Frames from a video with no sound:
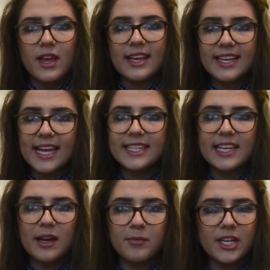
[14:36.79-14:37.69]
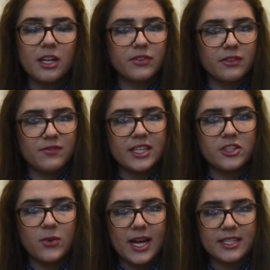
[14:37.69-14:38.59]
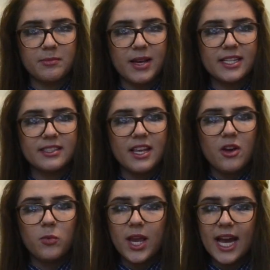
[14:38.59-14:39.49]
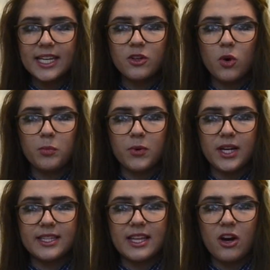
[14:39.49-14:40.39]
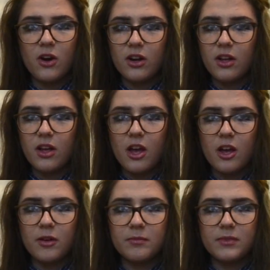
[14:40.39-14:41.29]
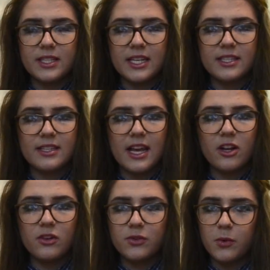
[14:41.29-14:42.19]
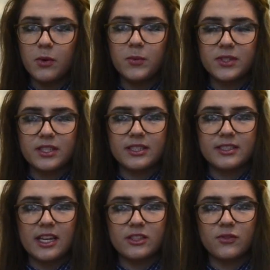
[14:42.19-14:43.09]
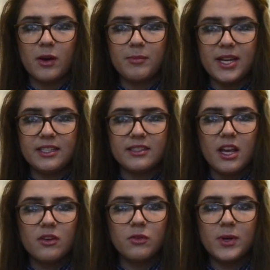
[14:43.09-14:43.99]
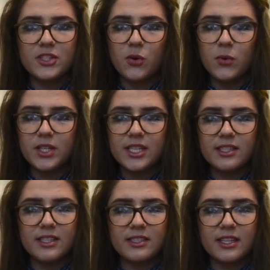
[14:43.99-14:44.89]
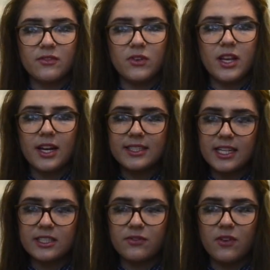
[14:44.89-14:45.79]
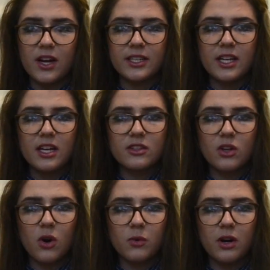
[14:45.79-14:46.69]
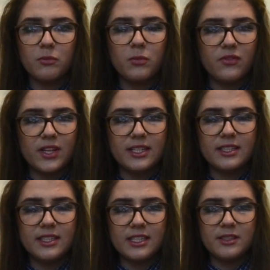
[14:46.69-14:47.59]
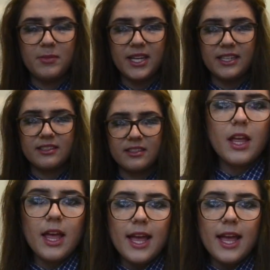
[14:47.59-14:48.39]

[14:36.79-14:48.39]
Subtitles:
again, this can be another conventional aspect. We had incorporated that and overall was the success of our piece, for which audiences can fully identify the horror within this piece.